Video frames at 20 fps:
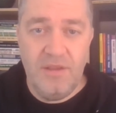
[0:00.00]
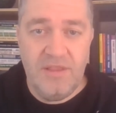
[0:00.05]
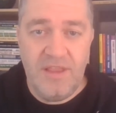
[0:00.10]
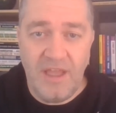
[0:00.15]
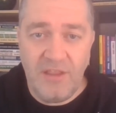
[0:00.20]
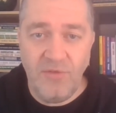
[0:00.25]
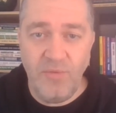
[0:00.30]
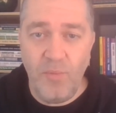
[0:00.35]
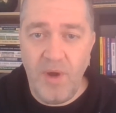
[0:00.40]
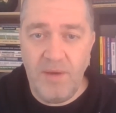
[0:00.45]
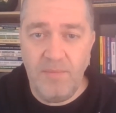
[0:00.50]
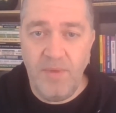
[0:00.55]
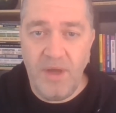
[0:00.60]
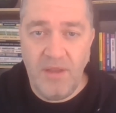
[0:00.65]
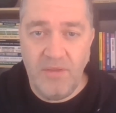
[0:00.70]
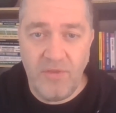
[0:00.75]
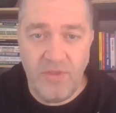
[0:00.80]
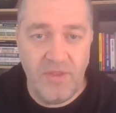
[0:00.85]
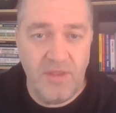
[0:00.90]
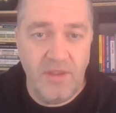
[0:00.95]
that's one
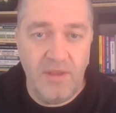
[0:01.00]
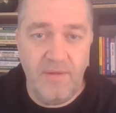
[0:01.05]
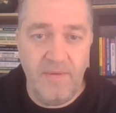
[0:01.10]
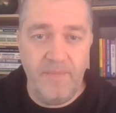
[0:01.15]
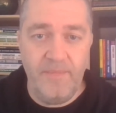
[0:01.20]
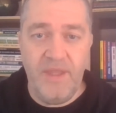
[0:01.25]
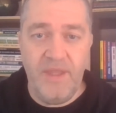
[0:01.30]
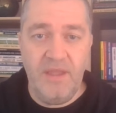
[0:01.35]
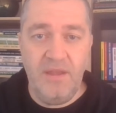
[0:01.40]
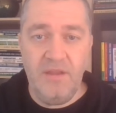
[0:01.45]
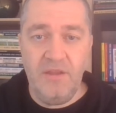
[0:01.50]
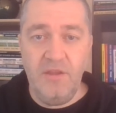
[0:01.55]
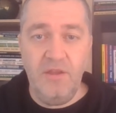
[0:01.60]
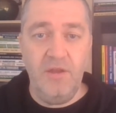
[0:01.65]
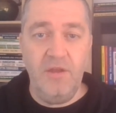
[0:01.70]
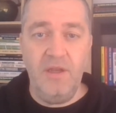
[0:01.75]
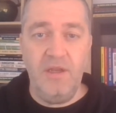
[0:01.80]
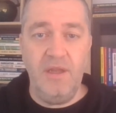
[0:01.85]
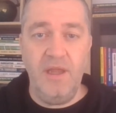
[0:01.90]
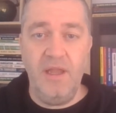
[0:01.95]
month. It,
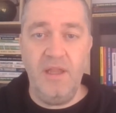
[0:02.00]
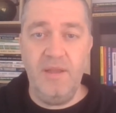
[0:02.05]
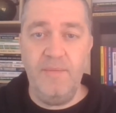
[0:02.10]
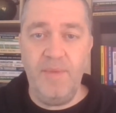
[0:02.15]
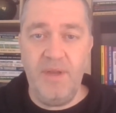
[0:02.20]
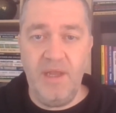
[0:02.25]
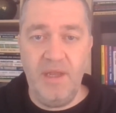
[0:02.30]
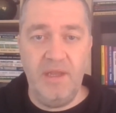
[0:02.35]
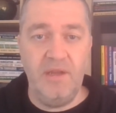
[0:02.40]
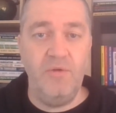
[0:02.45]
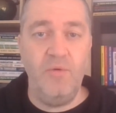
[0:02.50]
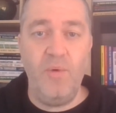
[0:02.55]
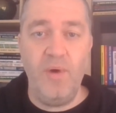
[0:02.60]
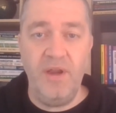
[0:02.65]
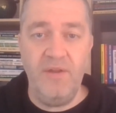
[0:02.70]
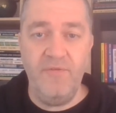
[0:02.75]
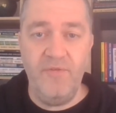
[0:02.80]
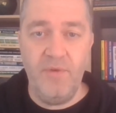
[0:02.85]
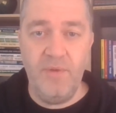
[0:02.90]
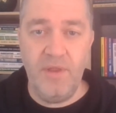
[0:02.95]
you can eliminate
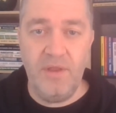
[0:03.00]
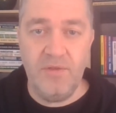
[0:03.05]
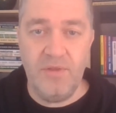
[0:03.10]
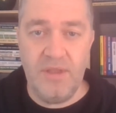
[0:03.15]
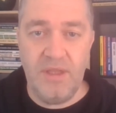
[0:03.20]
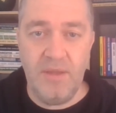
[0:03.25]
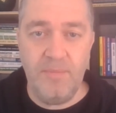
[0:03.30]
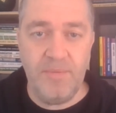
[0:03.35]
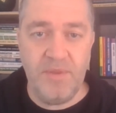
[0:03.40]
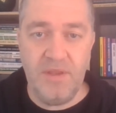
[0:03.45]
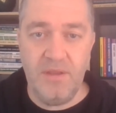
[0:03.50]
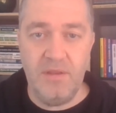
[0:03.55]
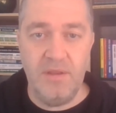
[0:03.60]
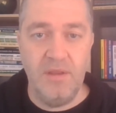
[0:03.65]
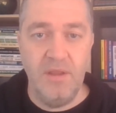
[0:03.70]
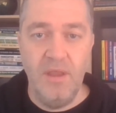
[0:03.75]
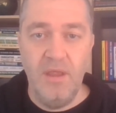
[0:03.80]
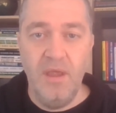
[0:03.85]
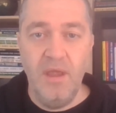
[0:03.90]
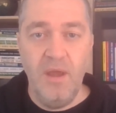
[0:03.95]
quite a few of those
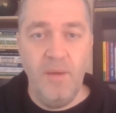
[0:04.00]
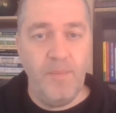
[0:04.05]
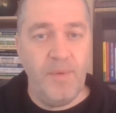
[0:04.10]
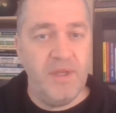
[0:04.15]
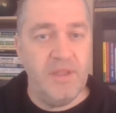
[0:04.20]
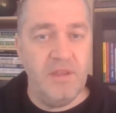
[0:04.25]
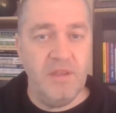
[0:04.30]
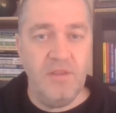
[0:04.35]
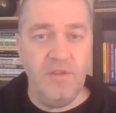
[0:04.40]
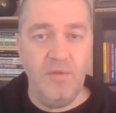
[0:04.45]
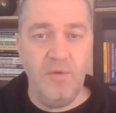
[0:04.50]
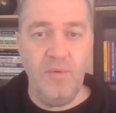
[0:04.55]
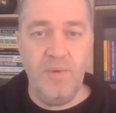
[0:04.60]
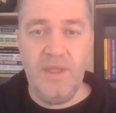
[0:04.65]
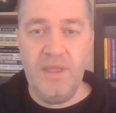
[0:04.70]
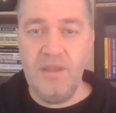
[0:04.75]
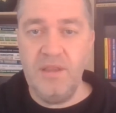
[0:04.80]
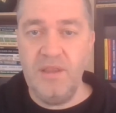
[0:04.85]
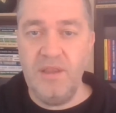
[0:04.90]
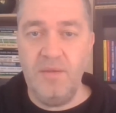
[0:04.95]
tipsters by just
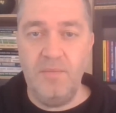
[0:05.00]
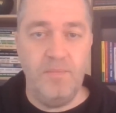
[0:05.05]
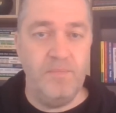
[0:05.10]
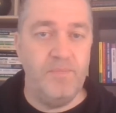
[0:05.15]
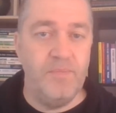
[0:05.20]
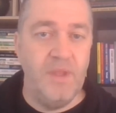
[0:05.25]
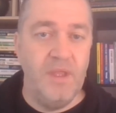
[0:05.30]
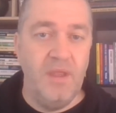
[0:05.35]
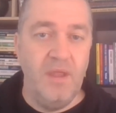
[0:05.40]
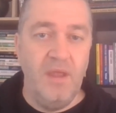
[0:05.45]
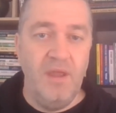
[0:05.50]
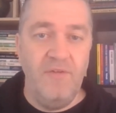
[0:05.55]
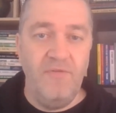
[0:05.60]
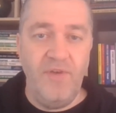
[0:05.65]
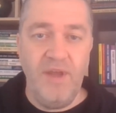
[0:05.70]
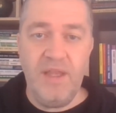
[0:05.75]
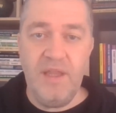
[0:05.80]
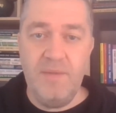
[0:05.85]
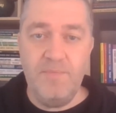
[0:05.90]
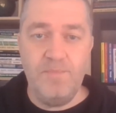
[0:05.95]
doing some
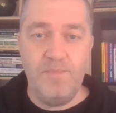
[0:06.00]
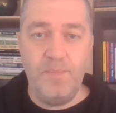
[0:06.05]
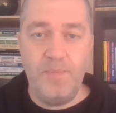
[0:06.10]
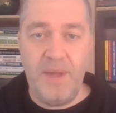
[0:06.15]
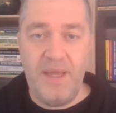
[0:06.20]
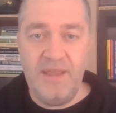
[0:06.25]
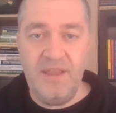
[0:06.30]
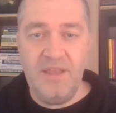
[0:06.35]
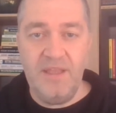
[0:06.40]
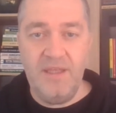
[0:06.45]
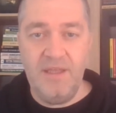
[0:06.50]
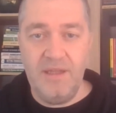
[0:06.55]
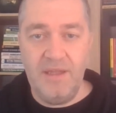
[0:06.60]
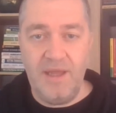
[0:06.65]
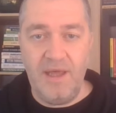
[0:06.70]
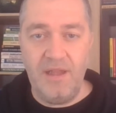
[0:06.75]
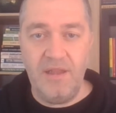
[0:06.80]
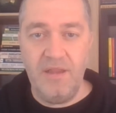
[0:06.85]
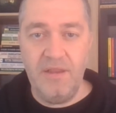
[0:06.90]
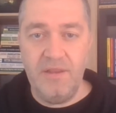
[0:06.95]
fairly basic
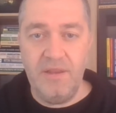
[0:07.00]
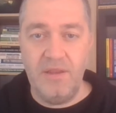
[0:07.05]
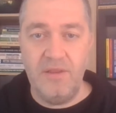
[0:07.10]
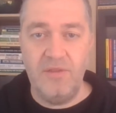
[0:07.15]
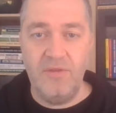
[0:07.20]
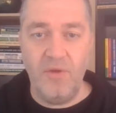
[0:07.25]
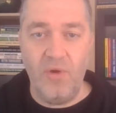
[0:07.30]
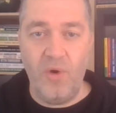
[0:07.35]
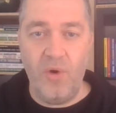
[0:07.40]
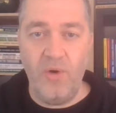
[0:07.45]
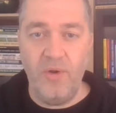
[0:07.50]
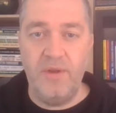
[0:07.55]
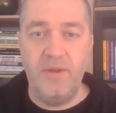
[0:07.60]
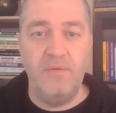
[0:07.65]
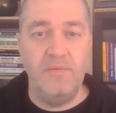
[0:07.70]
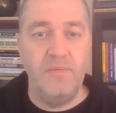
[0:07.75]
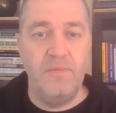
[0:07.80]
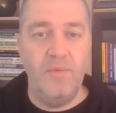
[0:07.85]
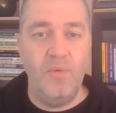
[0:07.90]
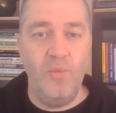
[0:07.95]
analysis
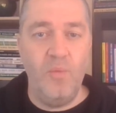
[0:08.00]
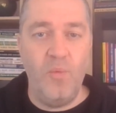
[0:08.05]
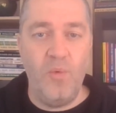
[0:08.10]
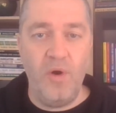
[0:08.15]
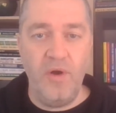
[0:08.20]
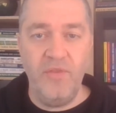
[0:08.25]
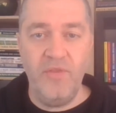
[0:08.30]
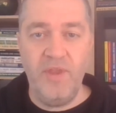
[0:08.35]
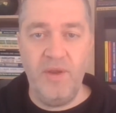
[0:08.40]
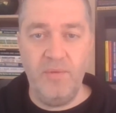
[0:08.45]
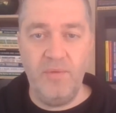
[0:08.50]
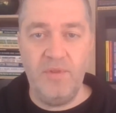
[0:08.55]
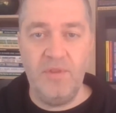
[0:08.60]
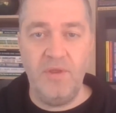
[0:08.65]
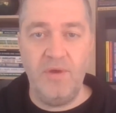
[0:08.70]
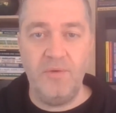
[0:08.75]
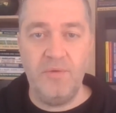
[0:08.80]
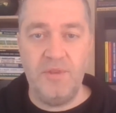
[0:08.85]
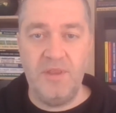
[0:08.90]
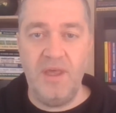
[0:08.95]
on what their
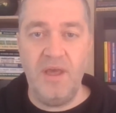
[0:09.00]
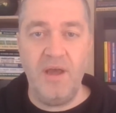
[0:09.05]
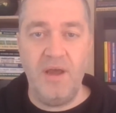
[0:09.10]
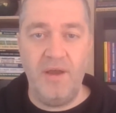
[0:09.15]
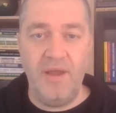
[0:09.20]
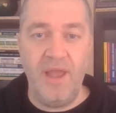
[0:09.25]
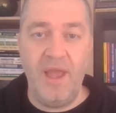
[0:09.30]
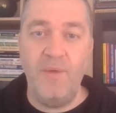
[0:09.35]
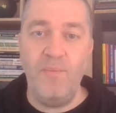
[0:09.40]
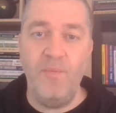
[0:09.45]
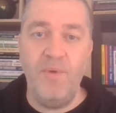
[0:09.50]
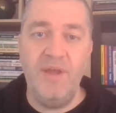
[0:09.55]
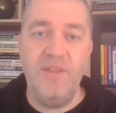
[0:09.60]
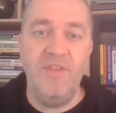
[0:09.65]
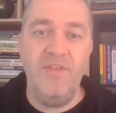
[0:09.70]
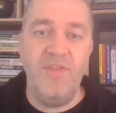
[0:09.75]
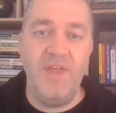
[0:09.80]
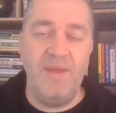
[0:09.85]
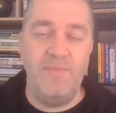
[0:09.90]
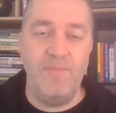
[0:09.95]
results are and
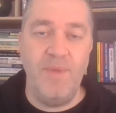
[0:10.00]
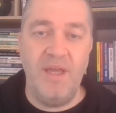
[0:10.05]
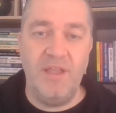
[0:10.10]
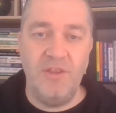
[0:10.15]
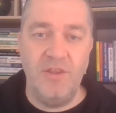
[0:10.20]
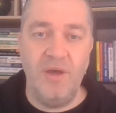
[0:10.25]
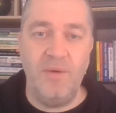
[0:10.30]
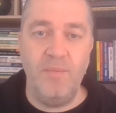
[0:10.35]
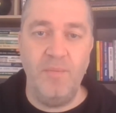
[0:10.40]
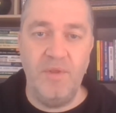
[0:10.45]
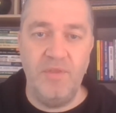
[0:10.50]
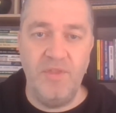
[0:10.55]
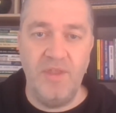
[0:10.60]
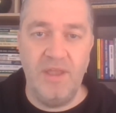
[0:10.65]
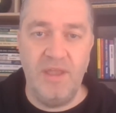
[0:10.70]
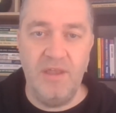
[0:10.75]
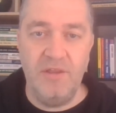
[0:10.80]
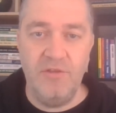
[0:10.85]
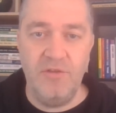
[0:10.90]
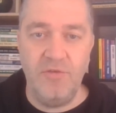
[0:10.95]
whether they match up with the
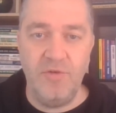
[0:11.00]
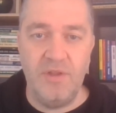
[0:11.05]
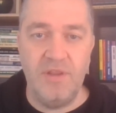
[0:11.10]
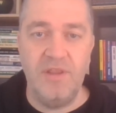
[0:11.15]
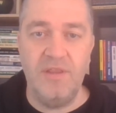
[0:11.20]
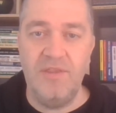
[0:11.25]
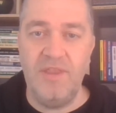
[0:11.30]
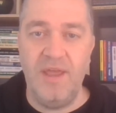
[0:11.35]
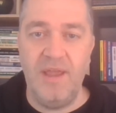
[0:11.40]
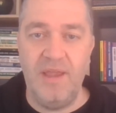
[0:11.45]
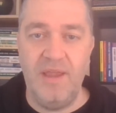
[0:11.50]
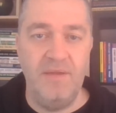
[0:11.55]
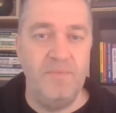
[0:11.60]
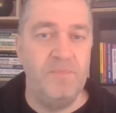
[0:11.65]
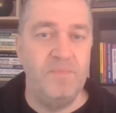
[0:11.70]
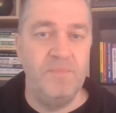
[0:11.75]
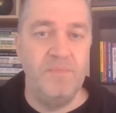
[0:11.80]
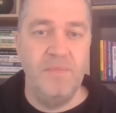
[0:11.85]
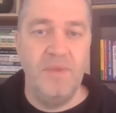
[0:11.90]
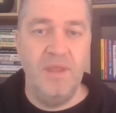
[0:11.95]
history that they
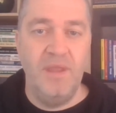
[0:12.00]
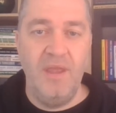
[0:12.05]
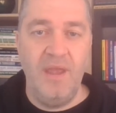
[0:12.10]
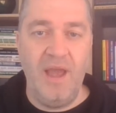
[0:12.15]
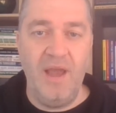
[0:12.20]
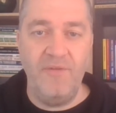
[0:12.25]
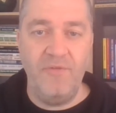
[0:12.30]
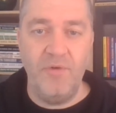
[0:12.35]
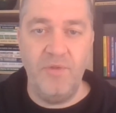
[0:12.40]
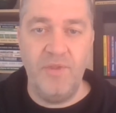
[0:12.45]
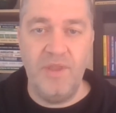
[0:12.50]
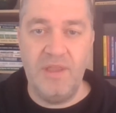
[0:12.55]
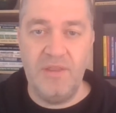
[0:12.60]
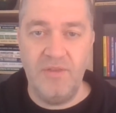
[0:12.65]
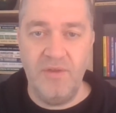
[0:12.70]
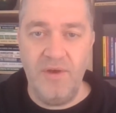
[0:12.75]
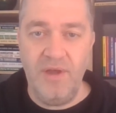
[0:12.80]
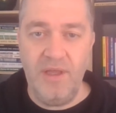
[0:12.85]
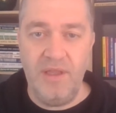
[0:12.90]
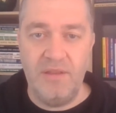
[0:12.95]
have on their
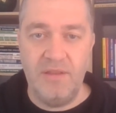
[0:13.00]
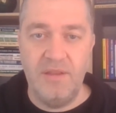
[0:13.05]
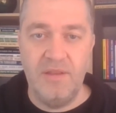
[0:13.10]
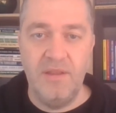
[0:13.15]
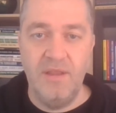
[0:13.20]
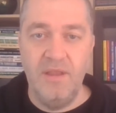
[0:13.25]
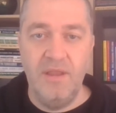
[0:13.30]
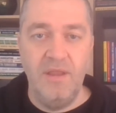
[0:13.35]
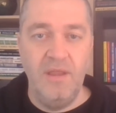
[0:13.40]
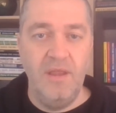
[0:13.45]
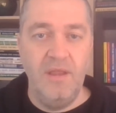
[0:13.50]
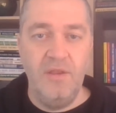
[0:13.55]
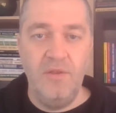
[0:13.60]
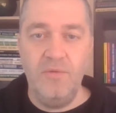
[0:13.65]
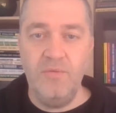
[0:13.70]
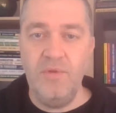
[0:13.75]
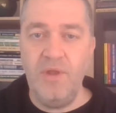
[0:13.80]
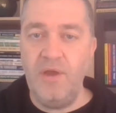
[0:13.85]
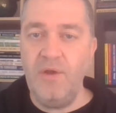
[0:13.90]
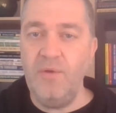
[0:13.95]
sites.
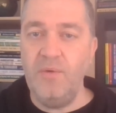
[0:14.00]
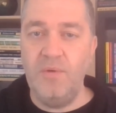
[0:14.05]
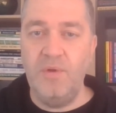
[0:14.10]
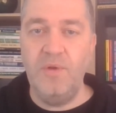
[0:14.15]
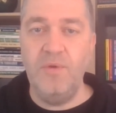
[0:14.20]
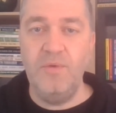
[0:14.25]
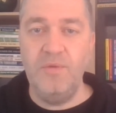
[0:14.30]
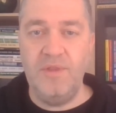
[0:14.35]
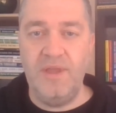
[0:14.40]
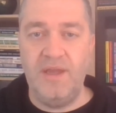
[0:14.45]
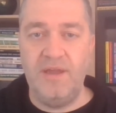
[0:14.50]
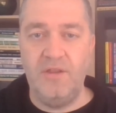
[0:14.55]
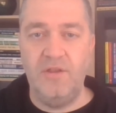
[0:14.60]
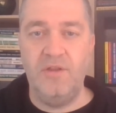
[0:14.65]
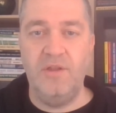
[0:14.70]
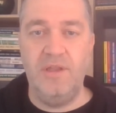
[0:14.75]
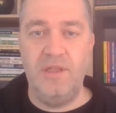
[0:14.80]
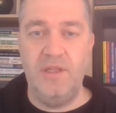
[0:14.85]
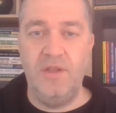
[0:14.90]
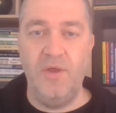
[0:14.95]
You'll know who's
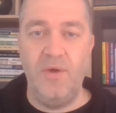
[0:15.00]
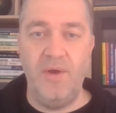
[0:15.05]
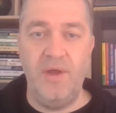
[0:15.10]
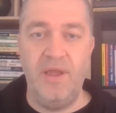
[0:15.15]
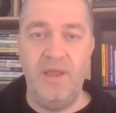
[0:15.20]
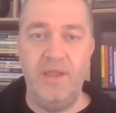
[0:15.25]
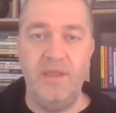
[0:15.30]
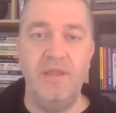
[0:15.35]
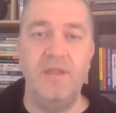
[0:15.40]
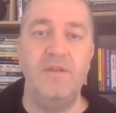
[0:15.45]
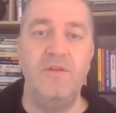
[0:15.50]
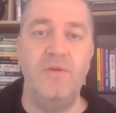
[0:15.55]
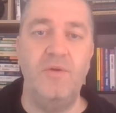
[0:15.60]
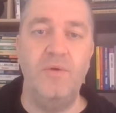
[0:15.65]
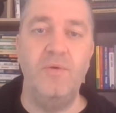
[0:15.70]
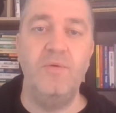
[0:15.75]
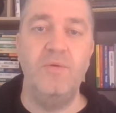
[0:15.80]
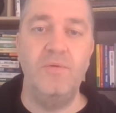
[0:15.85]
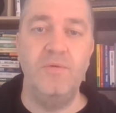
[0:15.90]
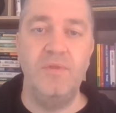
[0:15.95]
actually lying and
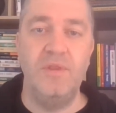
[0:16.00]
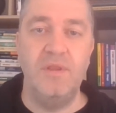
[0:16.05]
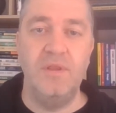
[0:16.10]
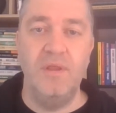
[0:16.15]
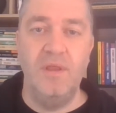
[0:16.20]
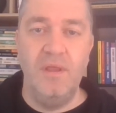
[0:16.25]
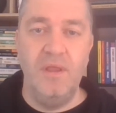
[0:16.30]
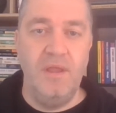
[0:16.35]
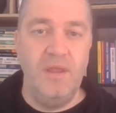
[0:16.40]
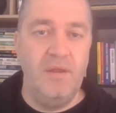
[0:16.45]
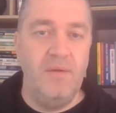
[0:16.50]
who's